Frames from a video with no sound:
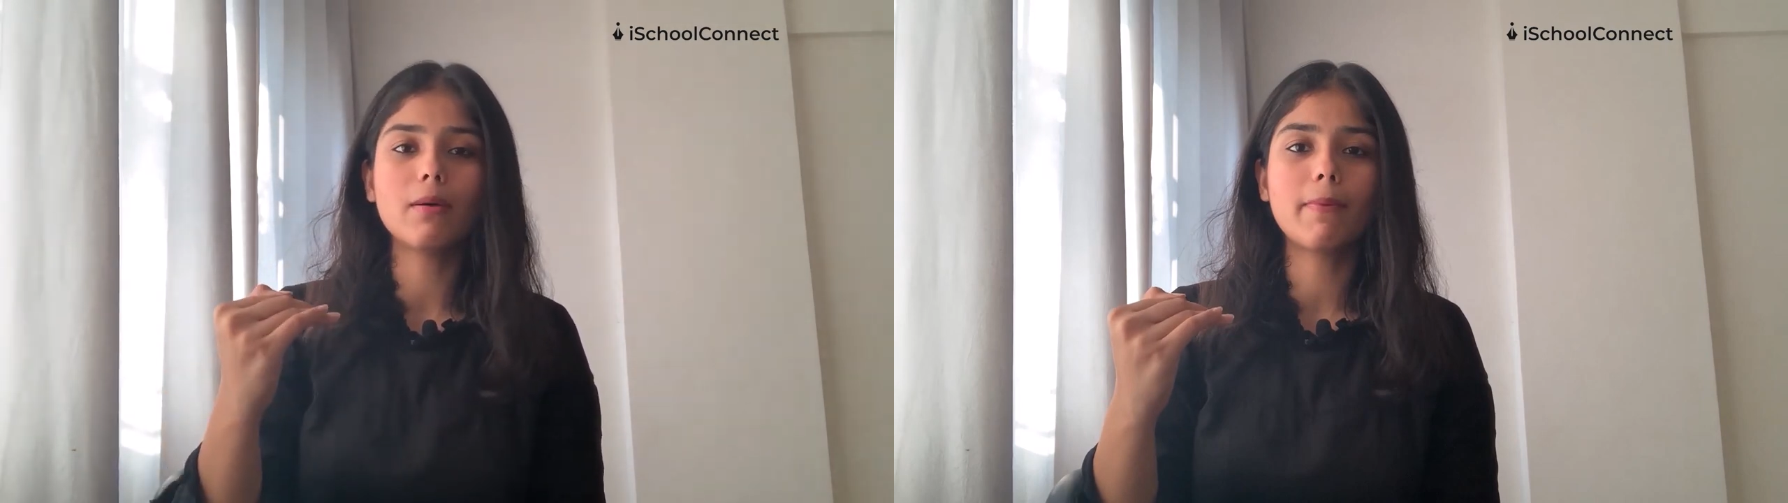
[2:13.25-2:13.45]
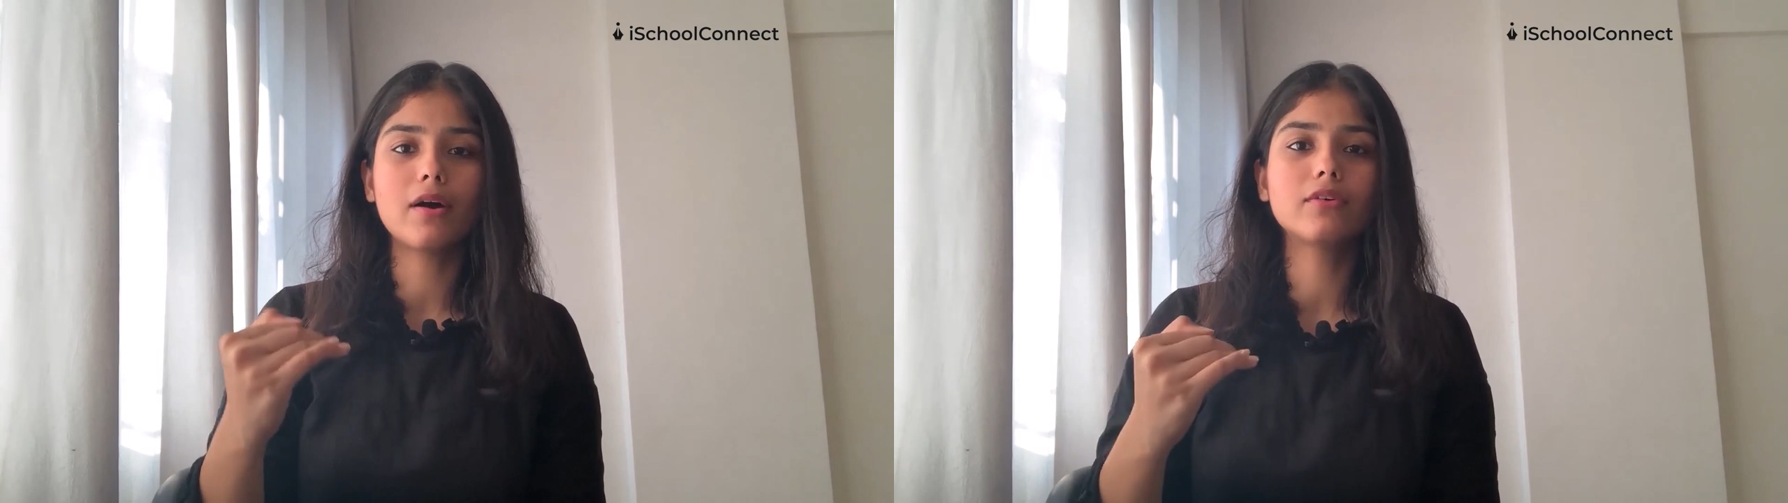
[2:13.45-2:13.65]

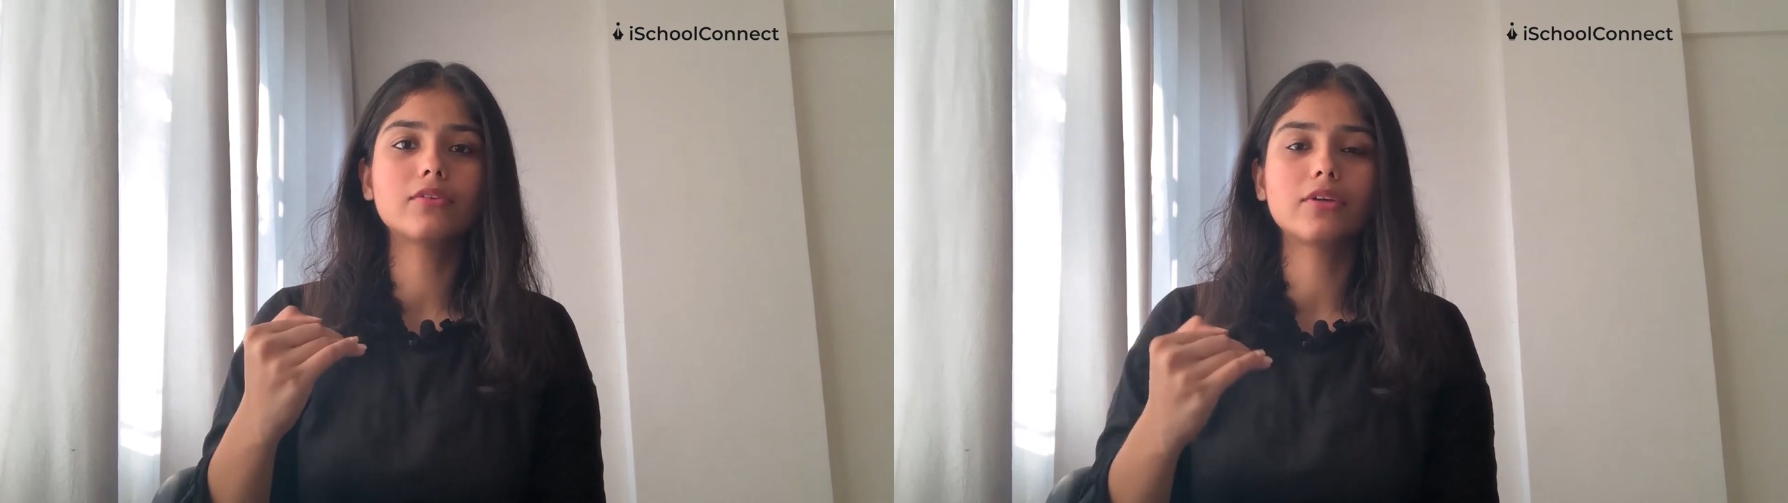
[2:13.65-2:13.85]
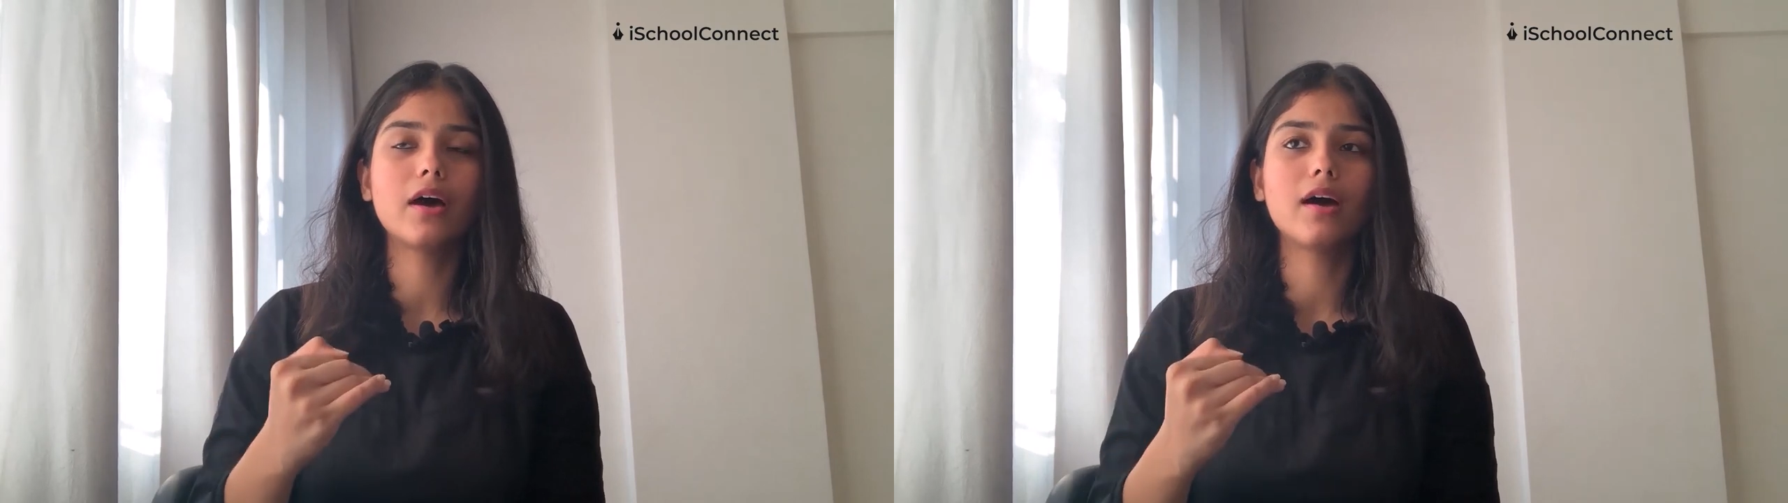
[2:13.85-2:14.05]

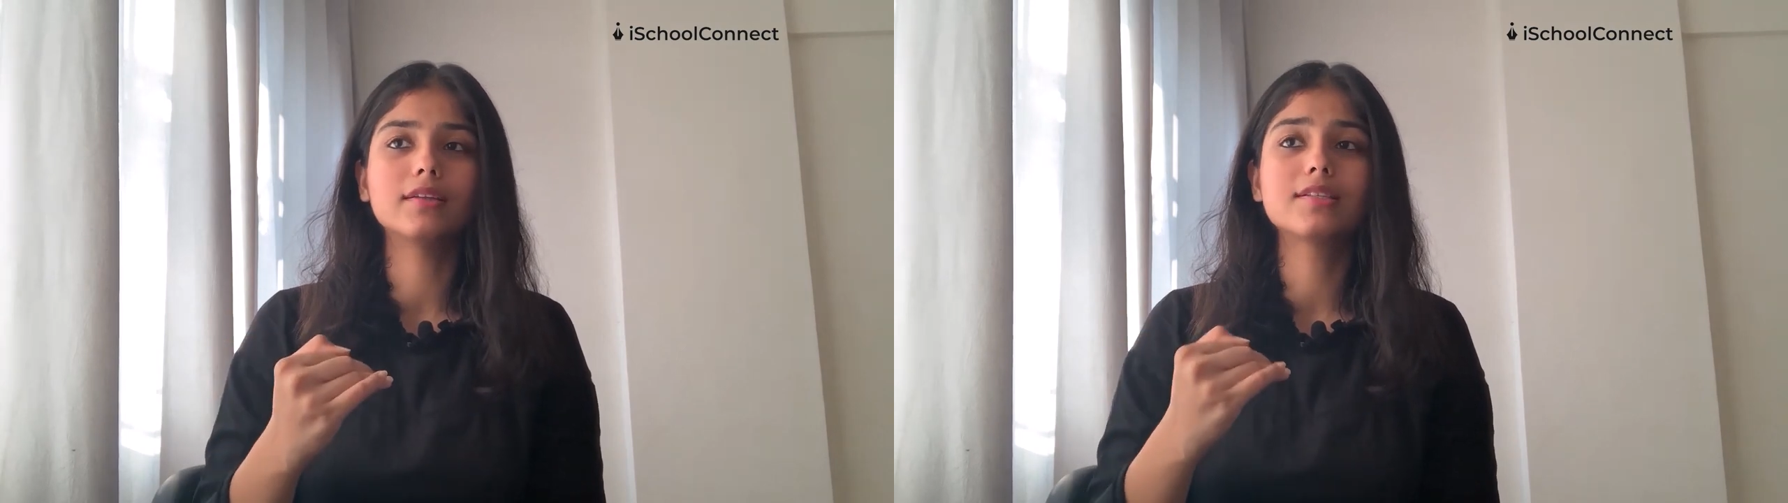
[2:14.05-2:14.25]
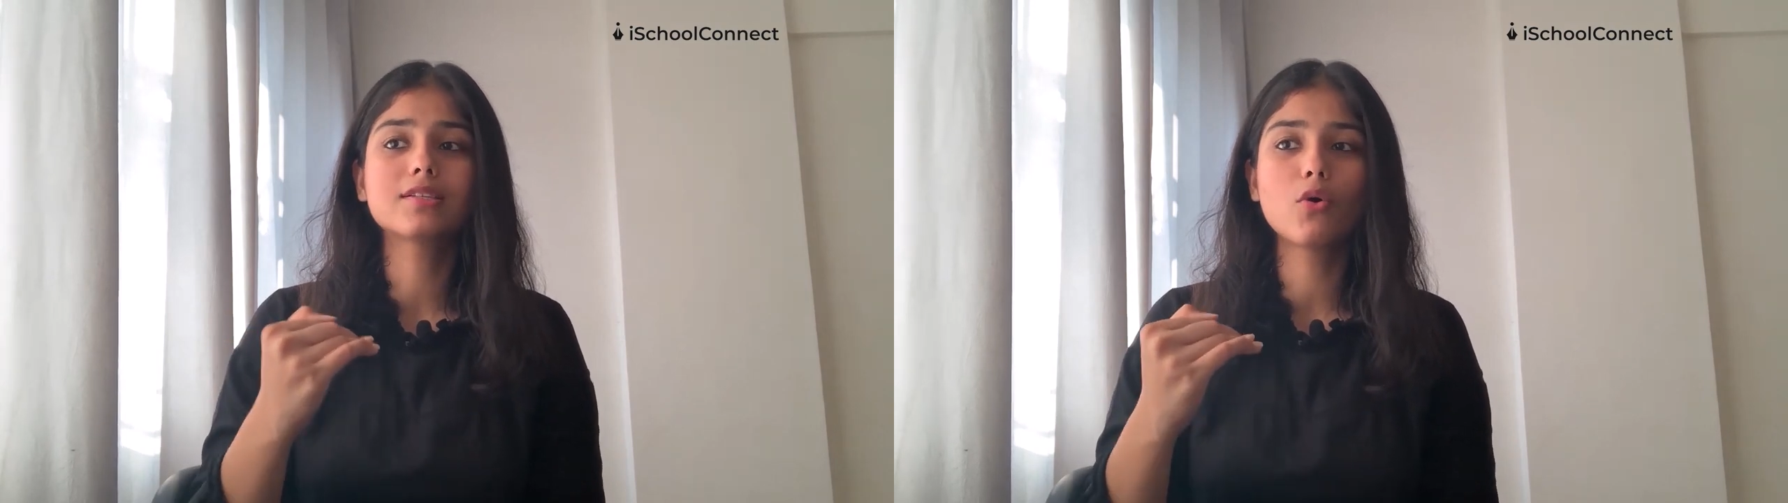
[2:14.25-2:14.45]
about
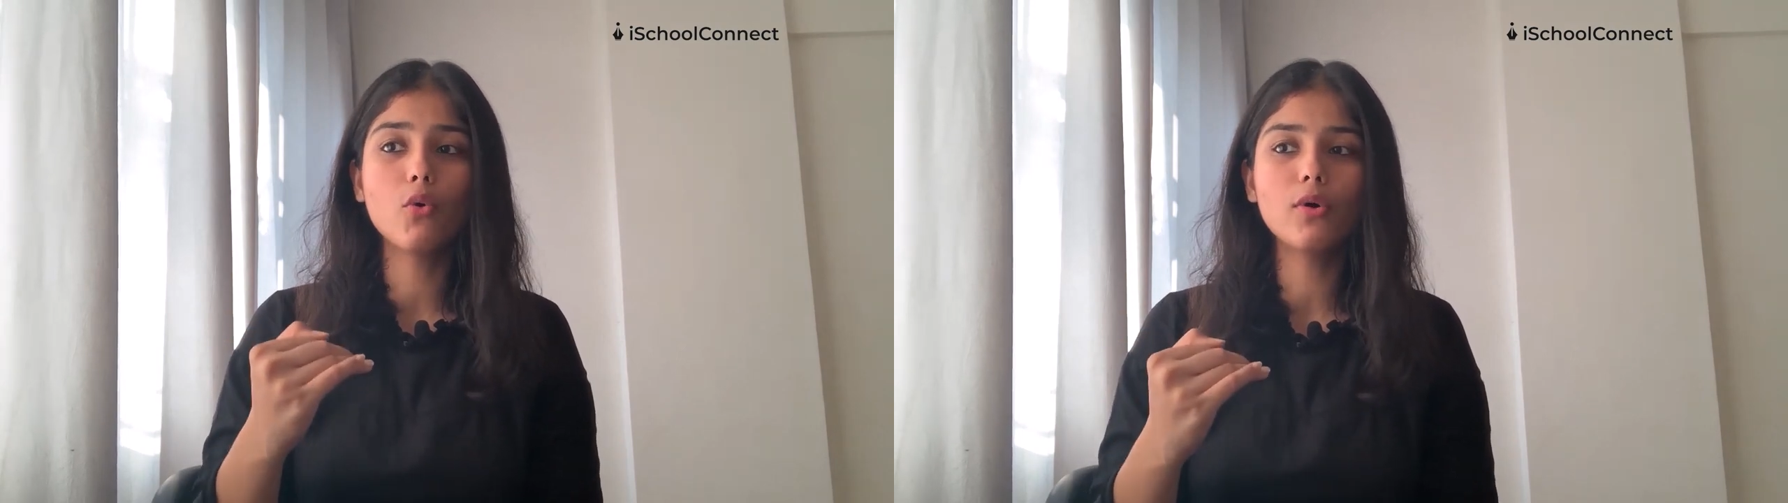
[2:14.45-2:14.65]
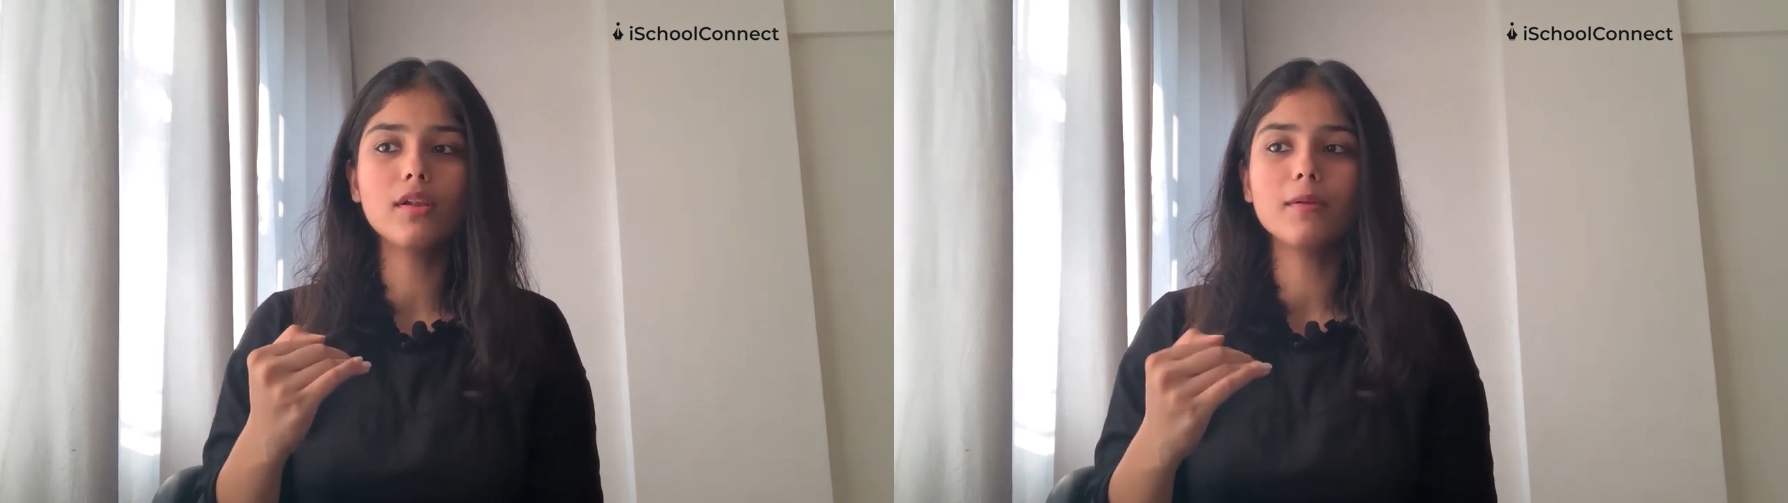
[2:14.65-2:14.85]
the
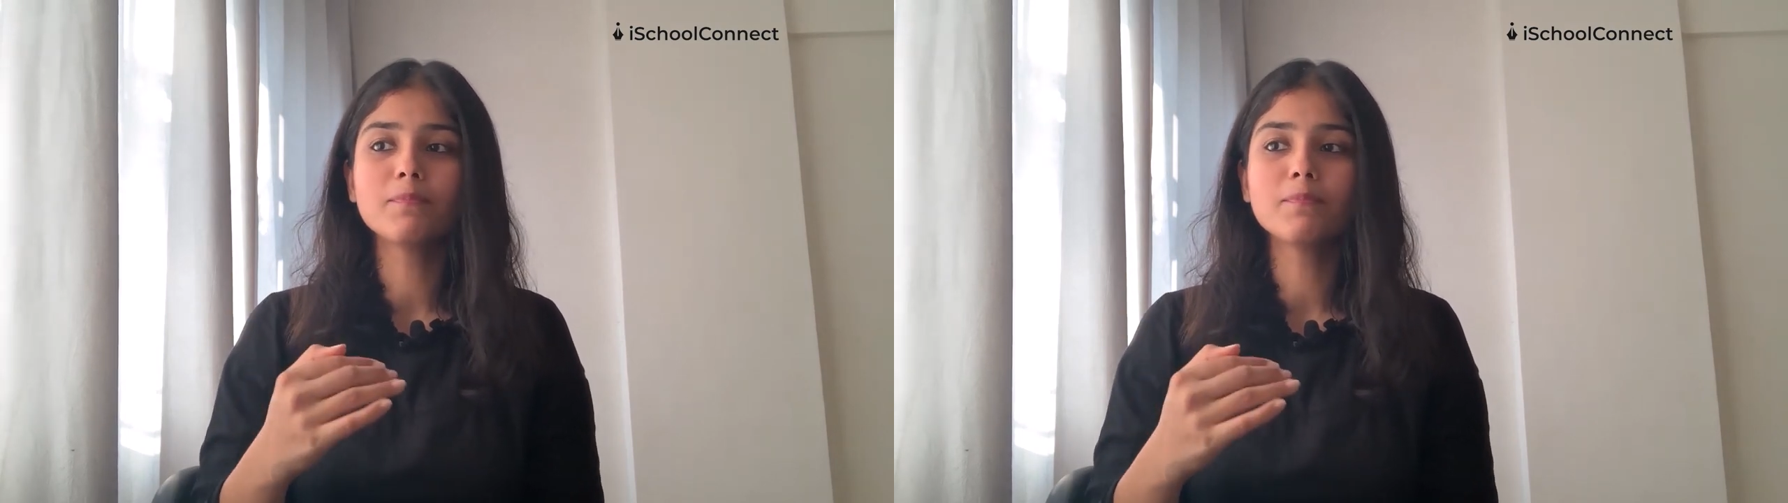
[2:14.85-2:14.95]
school